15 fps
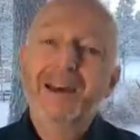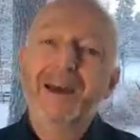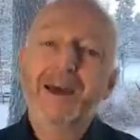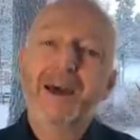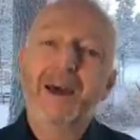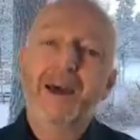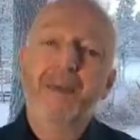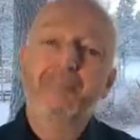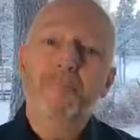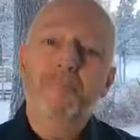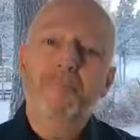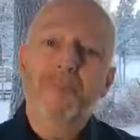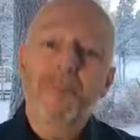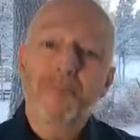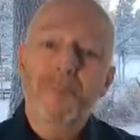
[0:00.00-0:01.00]

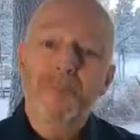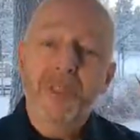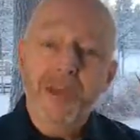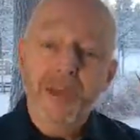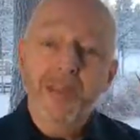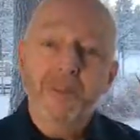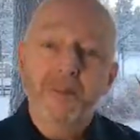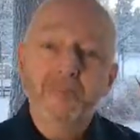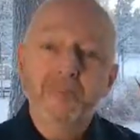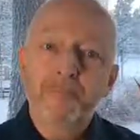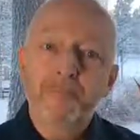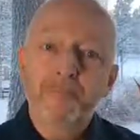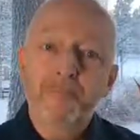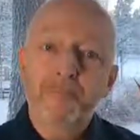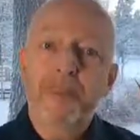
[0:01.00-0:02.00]
Then
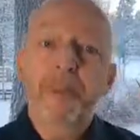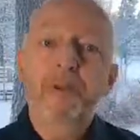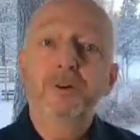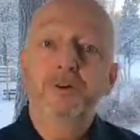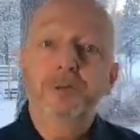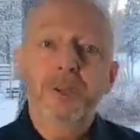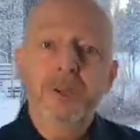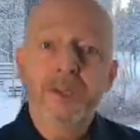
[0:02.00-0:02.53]
that could be